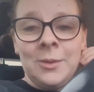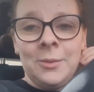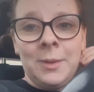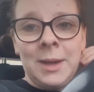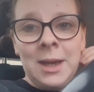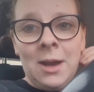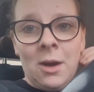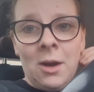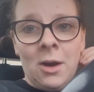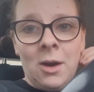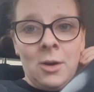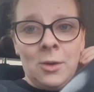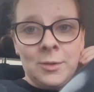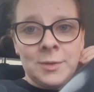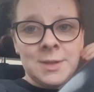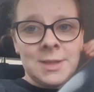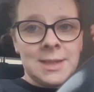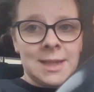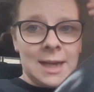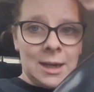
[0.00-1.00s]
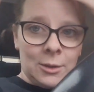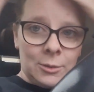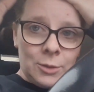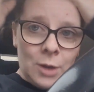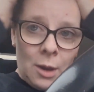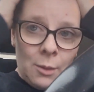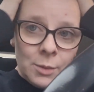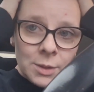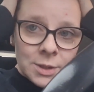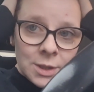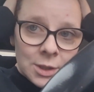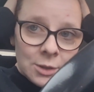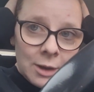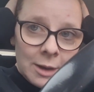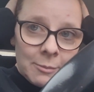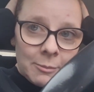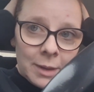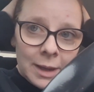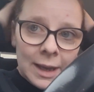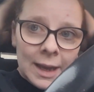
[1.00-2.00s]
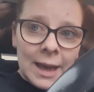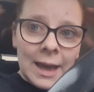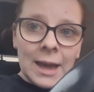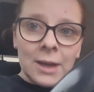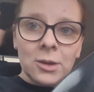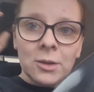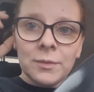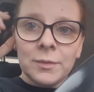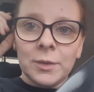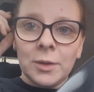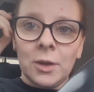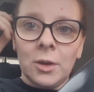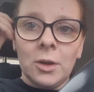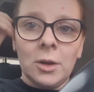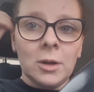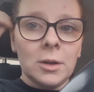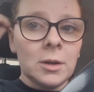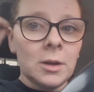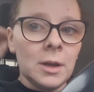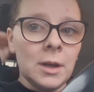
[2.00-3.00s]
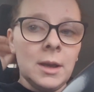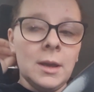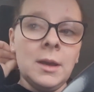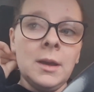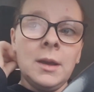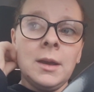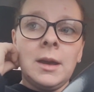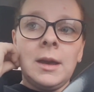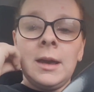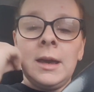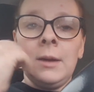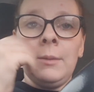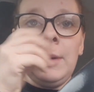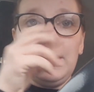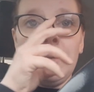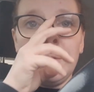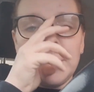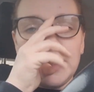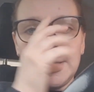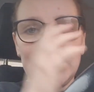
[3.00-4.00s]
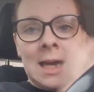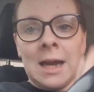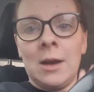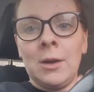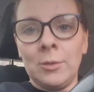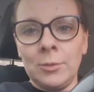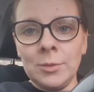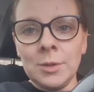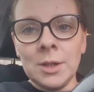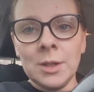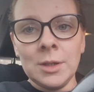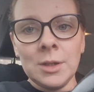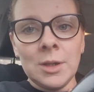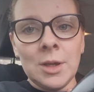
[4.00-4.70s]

we are off to town. I was going to grab my hat and I forgot. We're off to town.